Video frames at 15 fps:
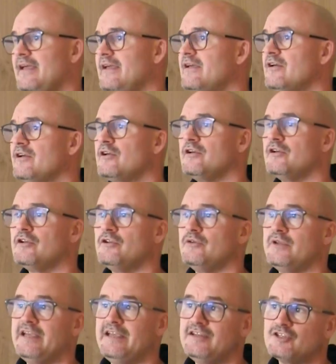It can
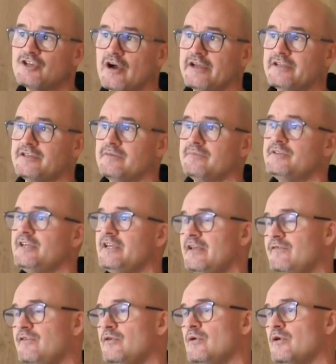conclude each item to
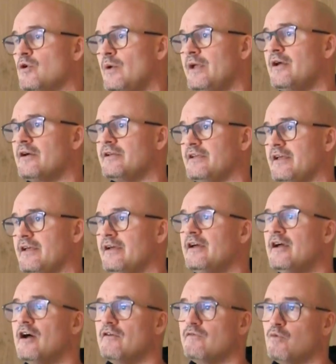give you a quick idea
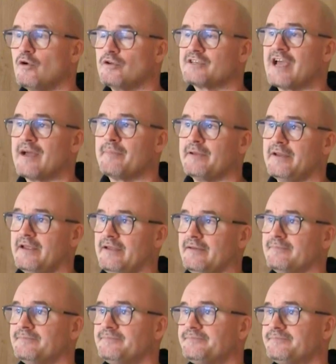of what's happening.